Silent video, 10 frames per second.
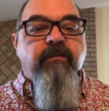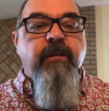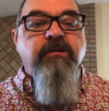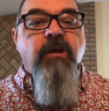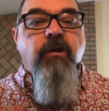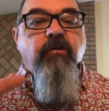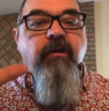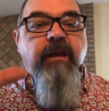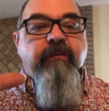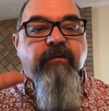speech, you're
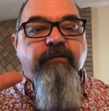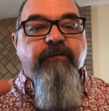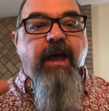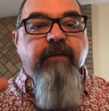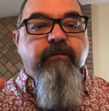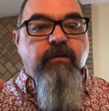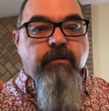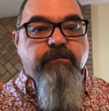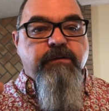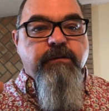going to give us five of
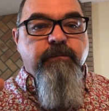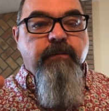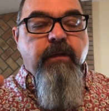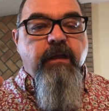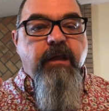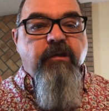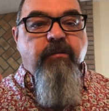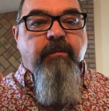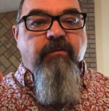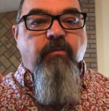those. In your
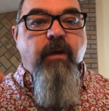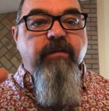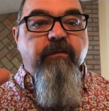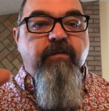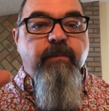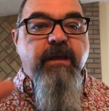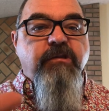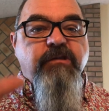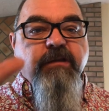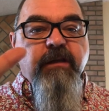persuasive
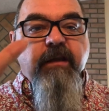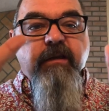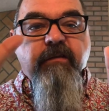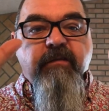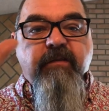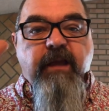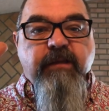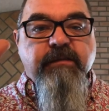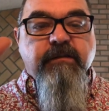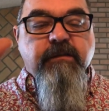speech,
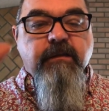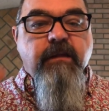six.